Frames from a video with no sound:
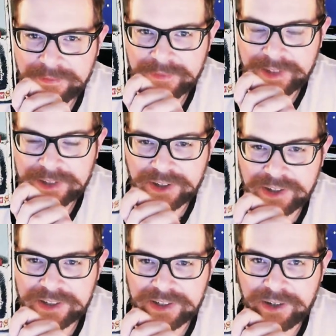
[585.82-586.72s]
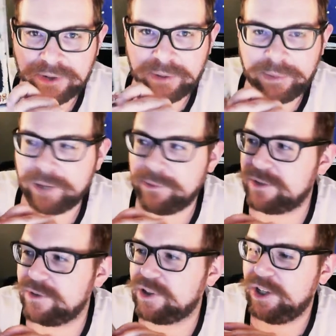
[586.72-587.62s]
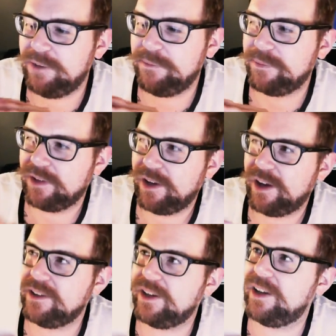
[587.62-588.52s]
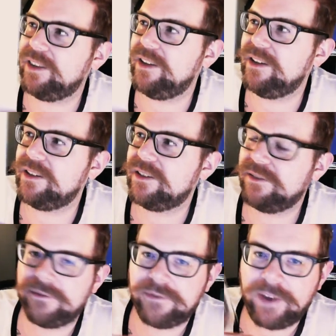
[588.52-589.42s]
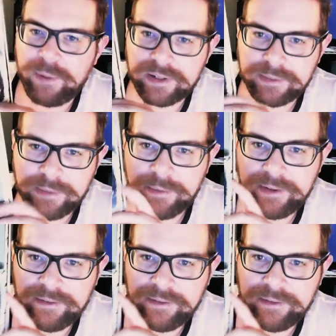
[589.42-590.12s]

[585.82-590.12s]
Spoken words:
So this is a good one to pick up. This one's cheap. I think I got this $5 maybe.